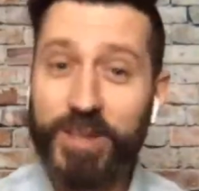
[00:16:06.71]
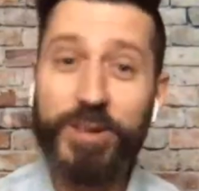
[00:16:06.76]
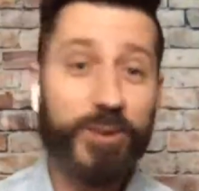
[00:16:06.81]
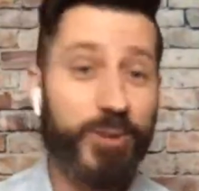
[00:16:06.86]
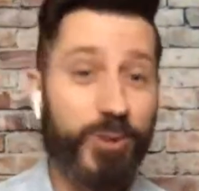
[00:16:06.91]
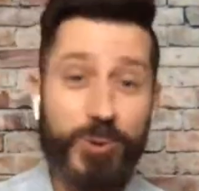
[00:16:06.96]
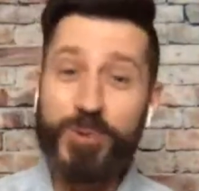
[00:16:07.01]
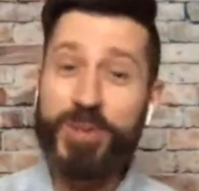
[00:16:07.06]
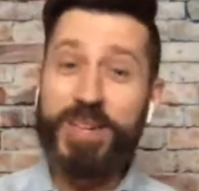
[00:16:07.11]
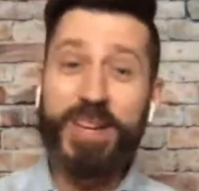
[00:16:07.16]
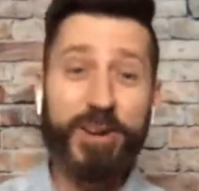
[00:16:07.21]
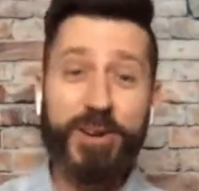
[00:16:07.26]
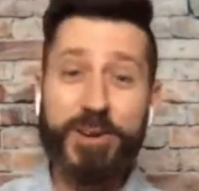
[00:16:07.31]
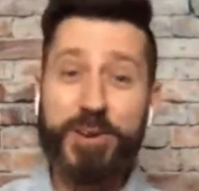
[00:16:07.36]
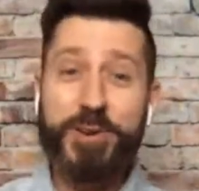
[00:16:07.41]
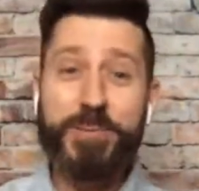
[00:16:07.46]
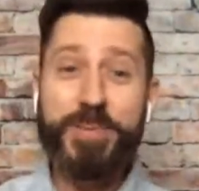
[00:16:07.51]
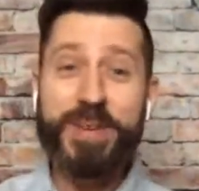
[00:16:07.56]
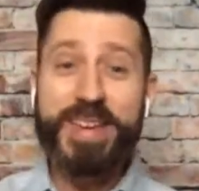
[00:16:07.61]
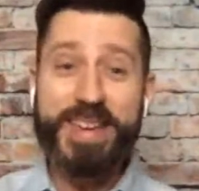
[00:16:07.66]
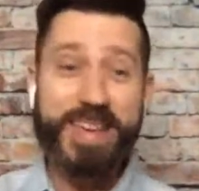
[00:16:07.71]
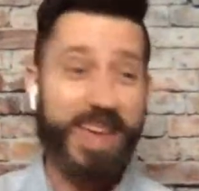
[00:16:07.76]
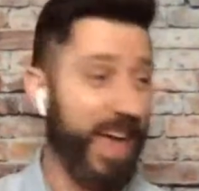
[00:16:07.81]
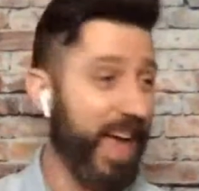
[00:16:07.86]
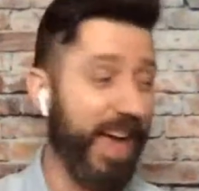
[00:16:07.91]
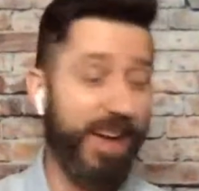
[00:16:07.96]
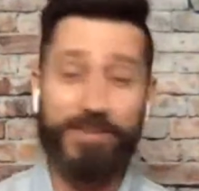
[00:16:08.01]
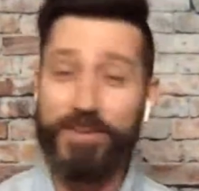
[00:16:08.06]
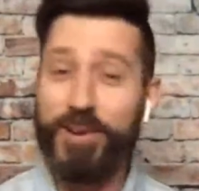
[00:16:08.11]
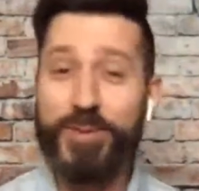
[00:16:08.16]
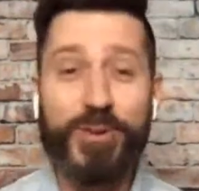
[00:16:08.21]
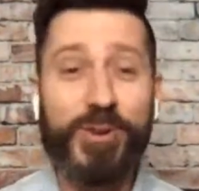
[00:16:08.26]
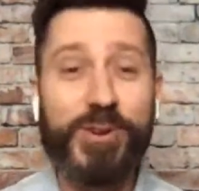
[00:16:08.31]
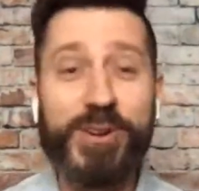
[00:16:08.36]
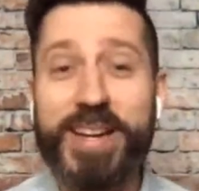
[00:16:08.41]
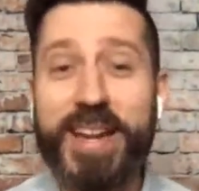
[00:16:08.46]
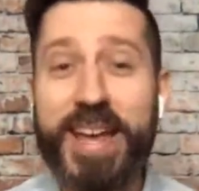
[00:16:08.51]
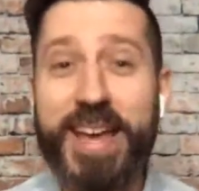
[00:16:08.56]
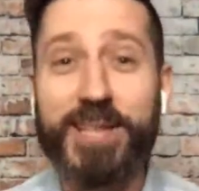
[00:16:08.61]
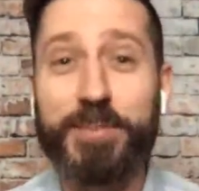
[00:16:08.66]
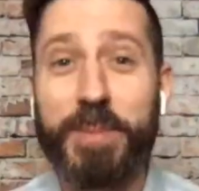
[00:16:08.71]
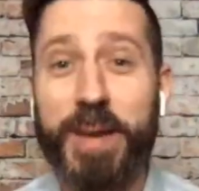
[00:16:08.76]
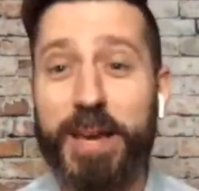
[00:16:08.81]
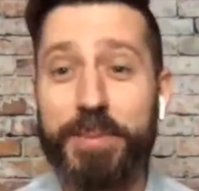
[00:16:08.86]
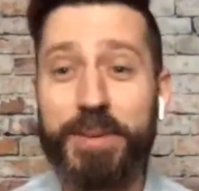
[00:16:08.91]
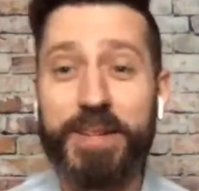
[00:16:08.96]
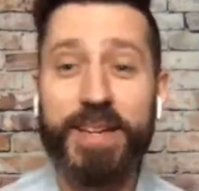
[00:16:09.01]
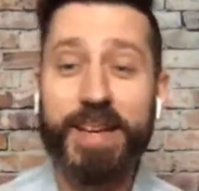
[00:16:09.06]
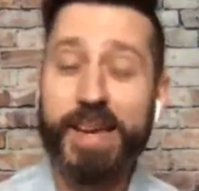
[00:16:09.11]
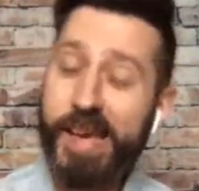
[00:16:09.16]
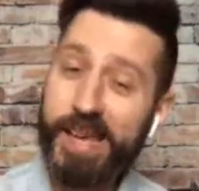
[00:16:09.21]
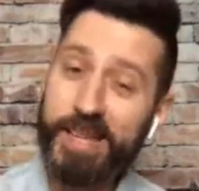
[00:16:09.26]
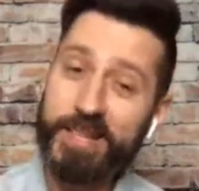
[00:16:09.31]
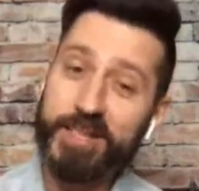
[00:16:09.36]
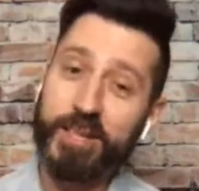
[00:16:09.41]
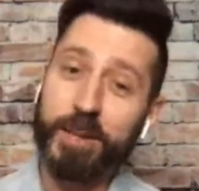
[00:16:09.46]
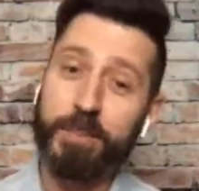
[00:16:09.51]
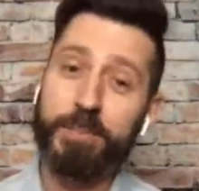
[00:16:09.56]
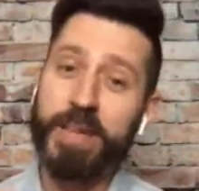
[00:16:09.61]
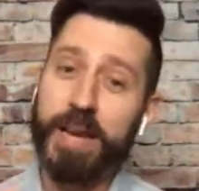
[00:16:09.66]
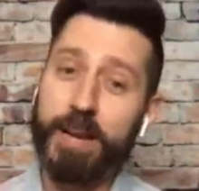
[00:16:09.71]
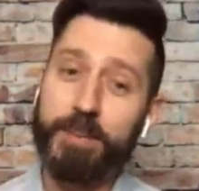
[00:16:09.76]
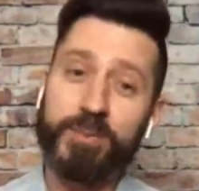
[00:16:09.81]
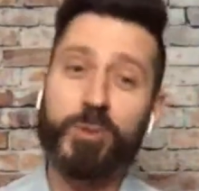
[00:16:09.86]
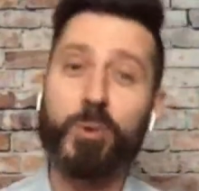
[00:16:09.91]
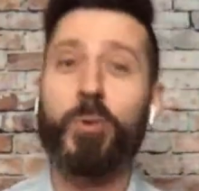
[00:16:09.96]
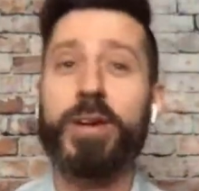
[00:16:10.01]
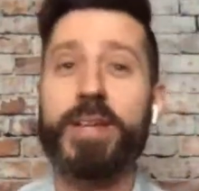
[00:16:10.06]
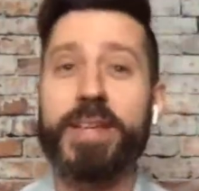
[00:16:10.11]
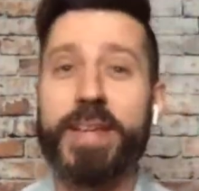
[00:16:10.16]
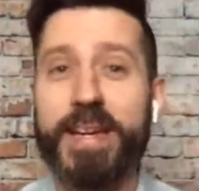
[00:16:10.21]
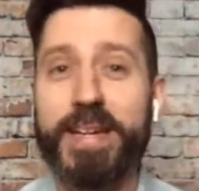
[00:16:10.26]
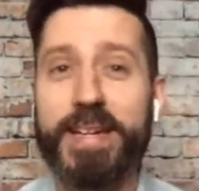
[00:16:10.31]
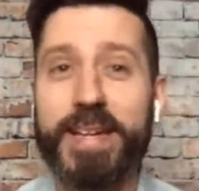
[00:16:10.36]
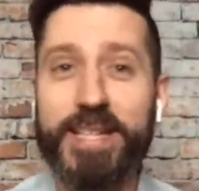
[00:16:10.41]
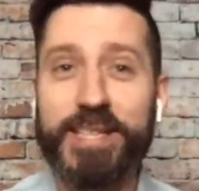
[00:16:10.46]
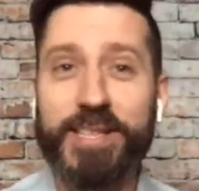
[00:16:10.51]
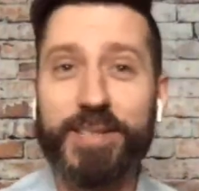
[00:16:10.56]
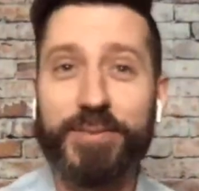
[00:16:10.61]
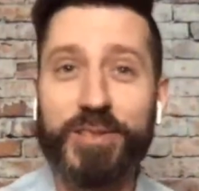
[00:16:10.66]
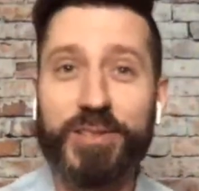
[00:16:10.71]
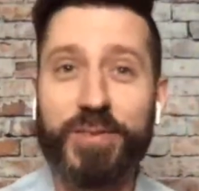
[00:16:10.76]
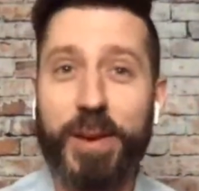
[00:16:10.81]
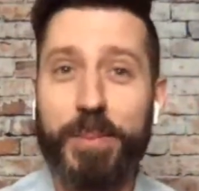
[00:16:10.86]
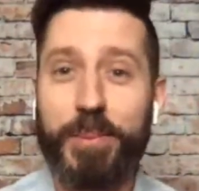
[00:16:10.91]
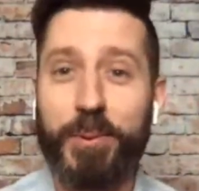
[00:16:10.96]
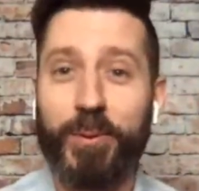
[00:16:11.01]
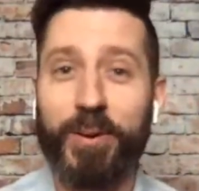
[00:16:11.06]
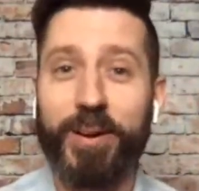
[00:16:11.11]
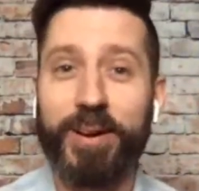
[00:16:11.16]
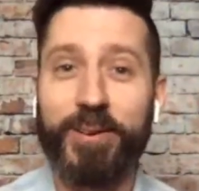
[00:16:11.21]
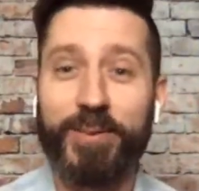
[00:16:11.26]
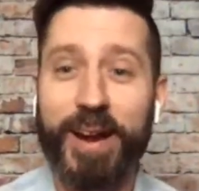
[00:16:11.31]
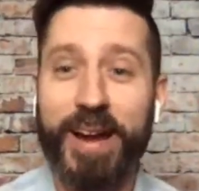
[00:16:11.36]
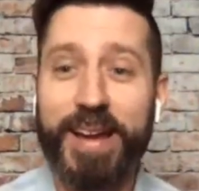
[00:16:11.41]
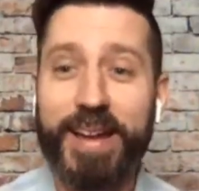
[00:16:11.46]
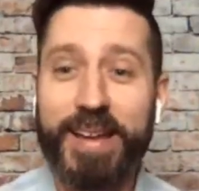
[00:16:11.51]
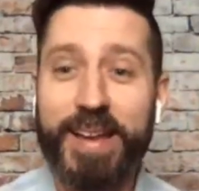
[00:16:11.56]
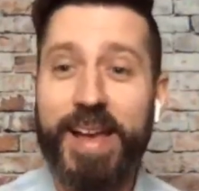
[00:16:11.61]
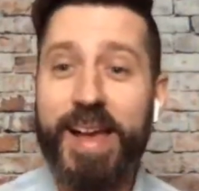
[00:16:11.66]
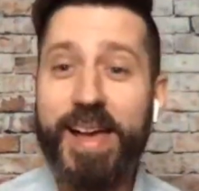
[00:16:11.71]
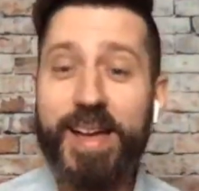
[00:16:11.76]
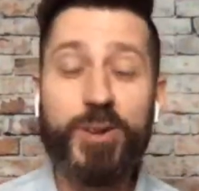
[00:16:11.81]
New year, new me. Every 30 days, baby. And sometimes 28 days if it's February, right?